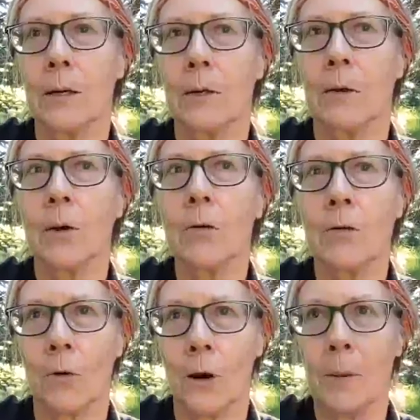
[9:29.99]
there are no
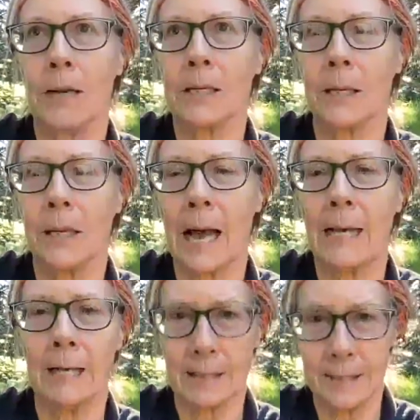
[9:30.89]
drawbacks to that
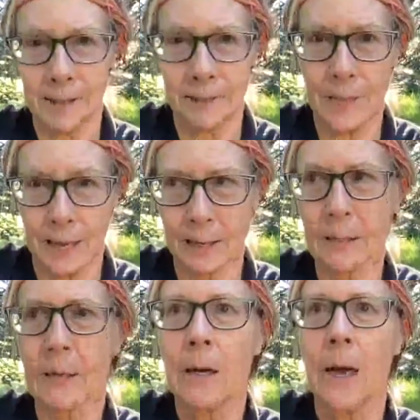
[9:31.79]
except that
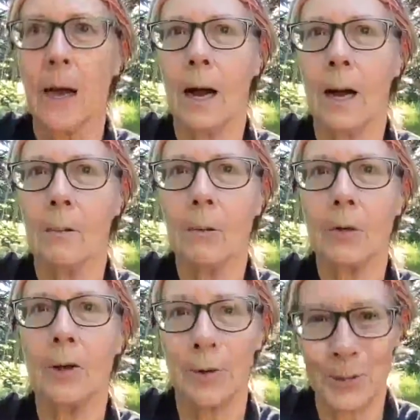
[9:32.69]
um,
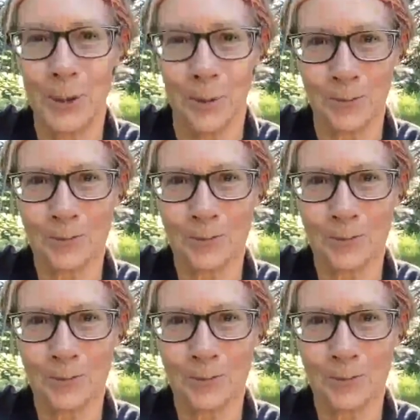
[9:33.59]
go slow.